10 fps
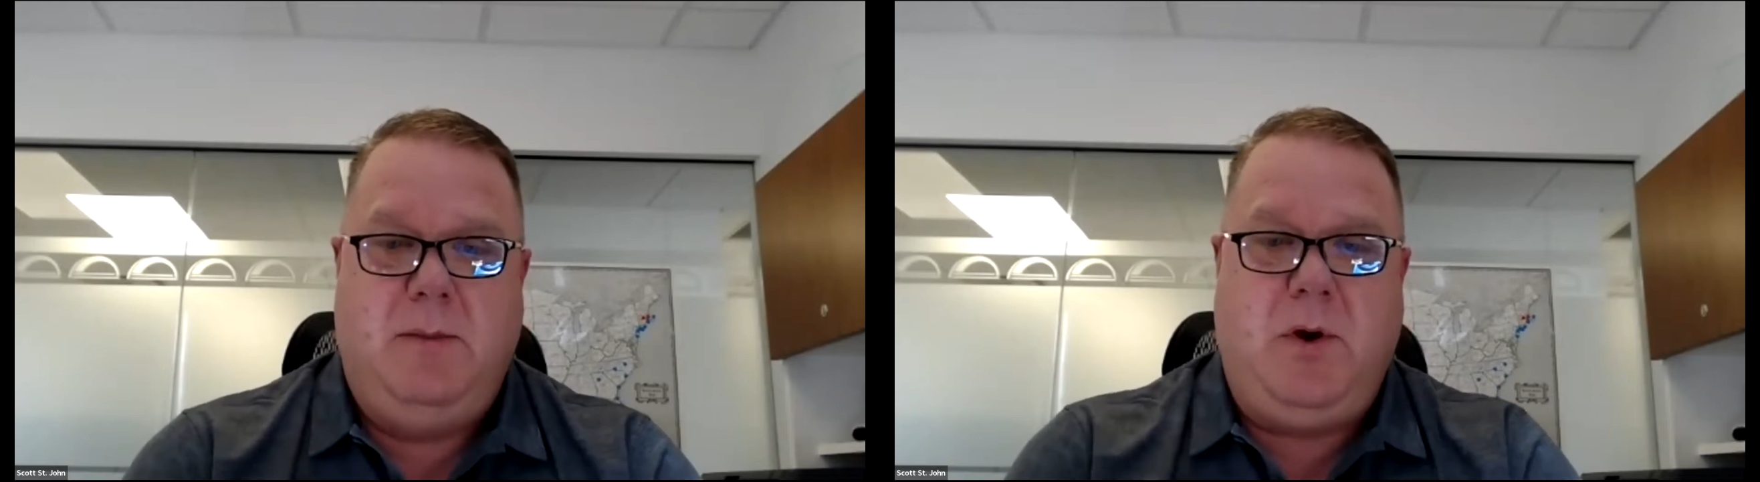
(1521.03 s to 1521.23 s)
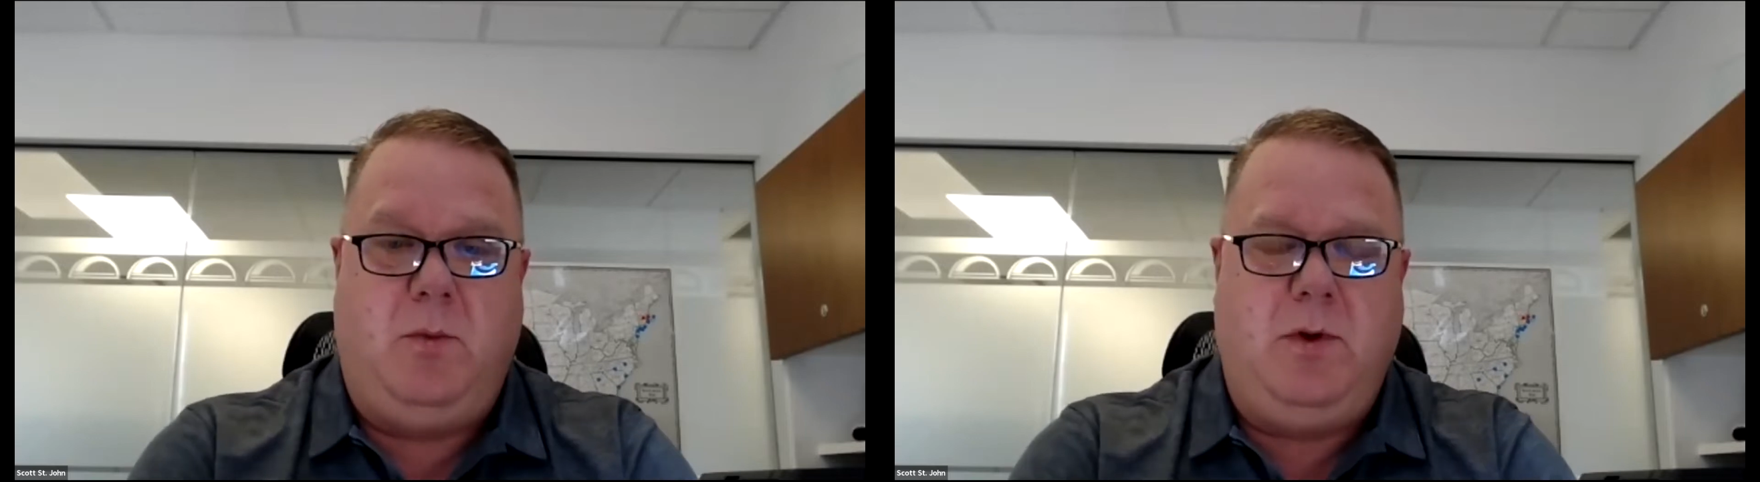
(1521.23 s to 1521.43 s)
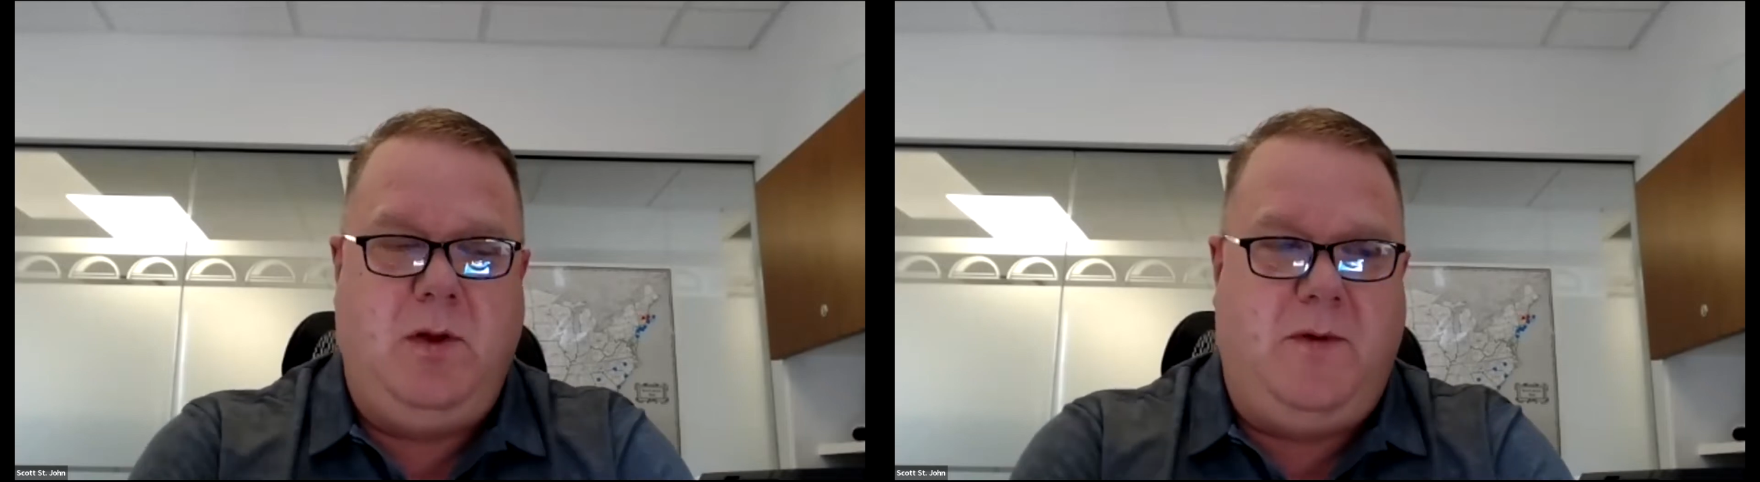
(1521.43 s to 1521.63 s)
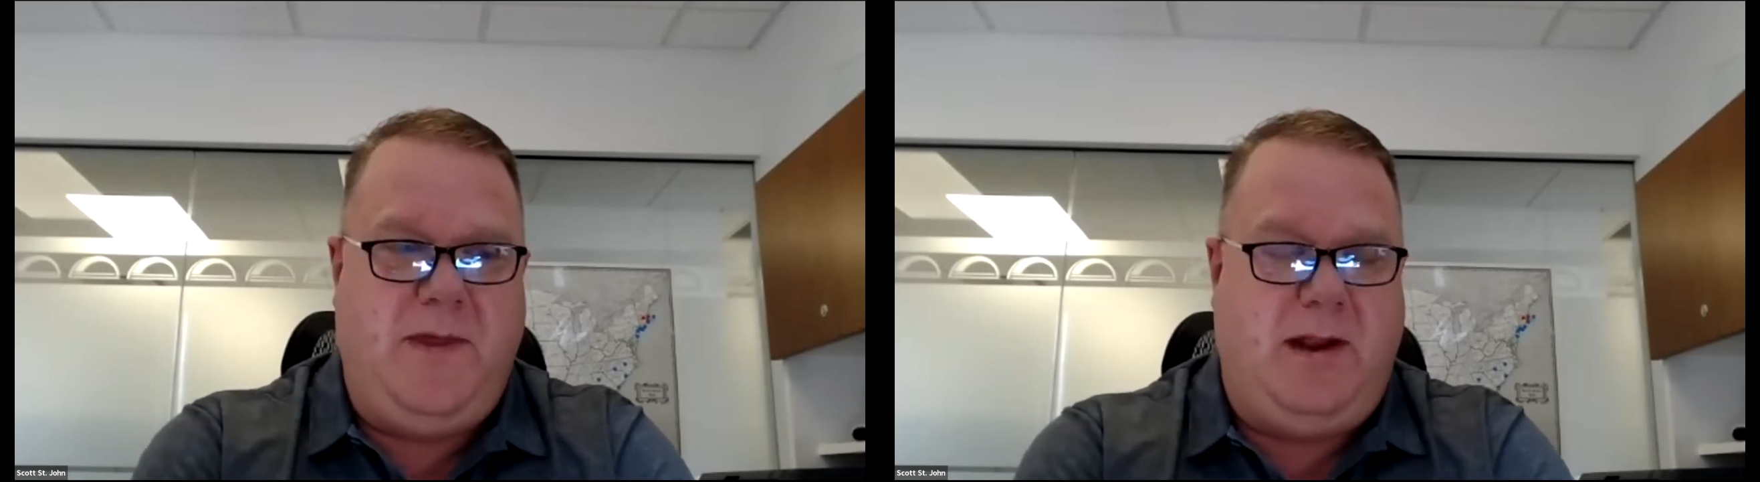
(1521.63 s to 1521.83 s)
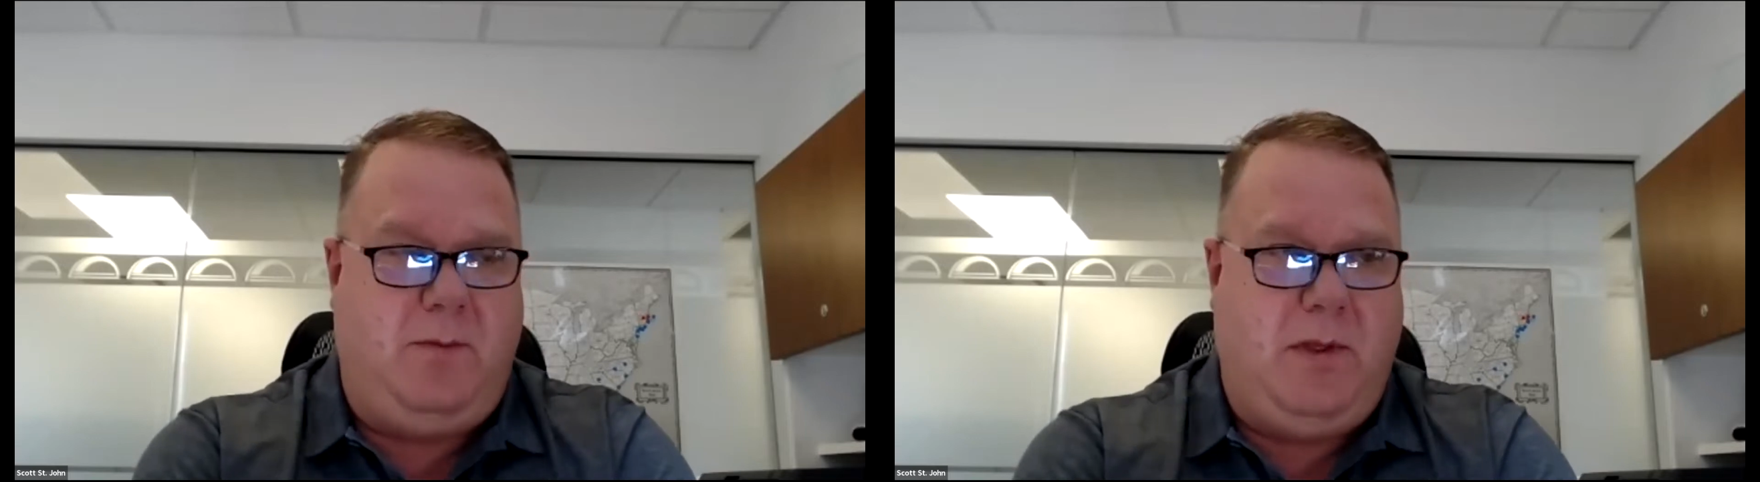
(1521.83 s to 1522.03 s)
But really what
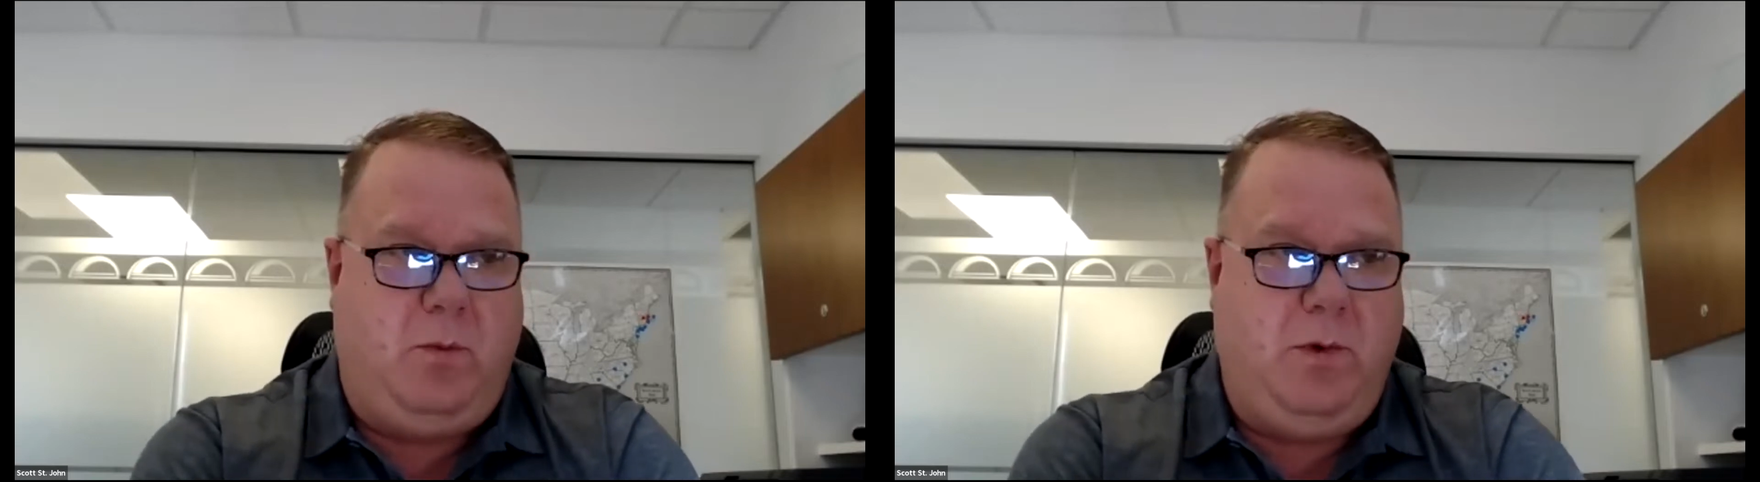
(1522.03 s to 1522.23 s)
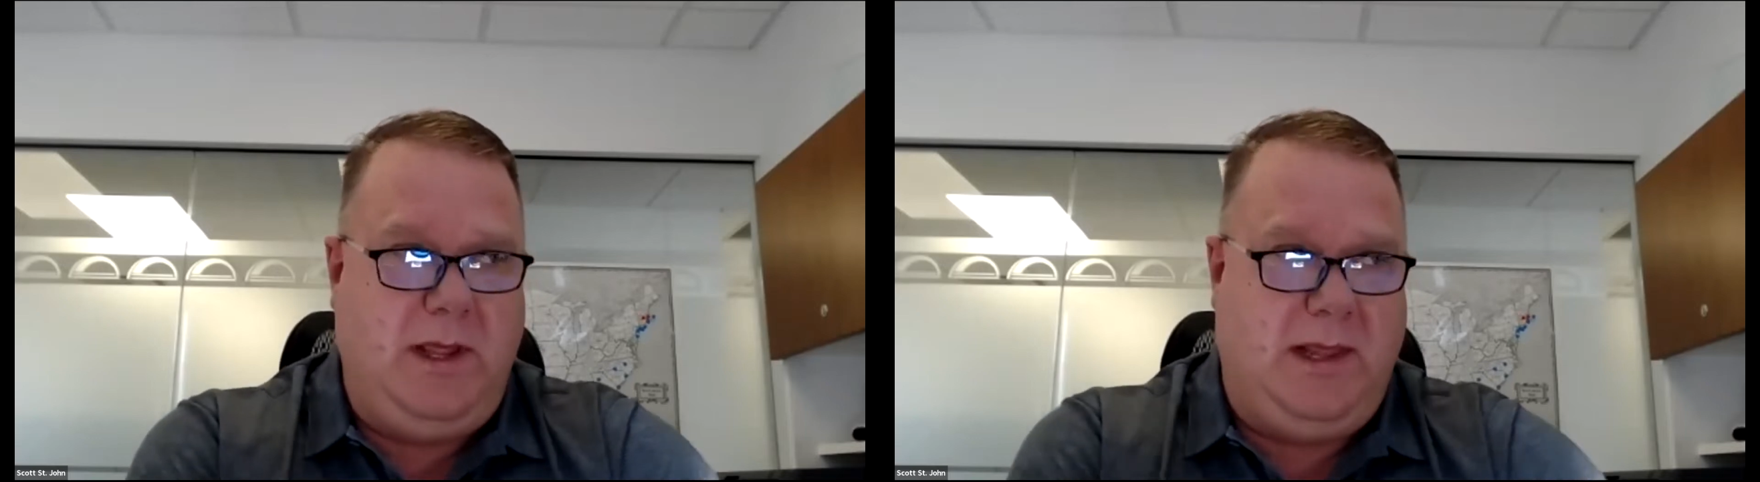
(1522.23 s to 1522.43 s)
really